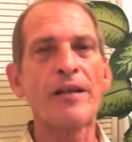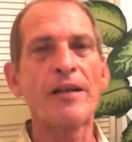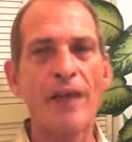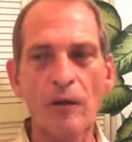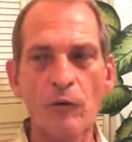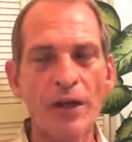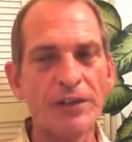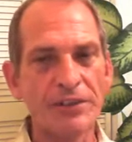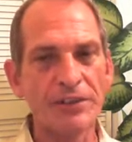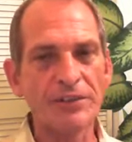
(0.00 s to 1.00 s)
And that
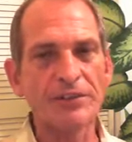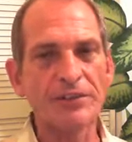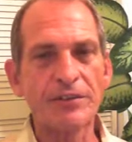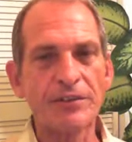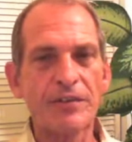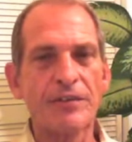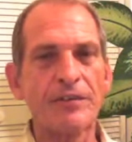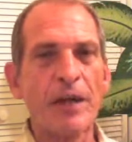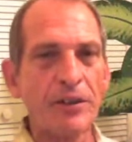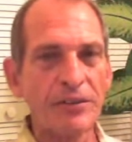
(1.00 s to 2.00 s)
brings us
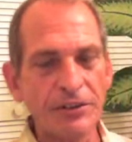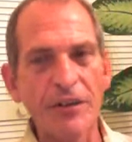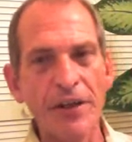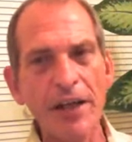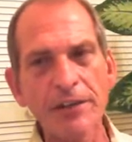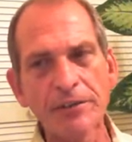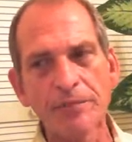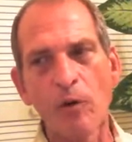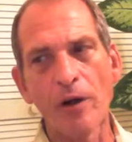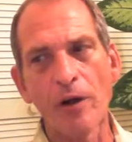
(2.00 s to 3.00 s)
to the next
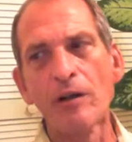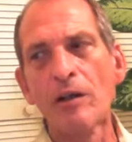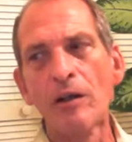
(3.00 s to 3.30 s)
pointer.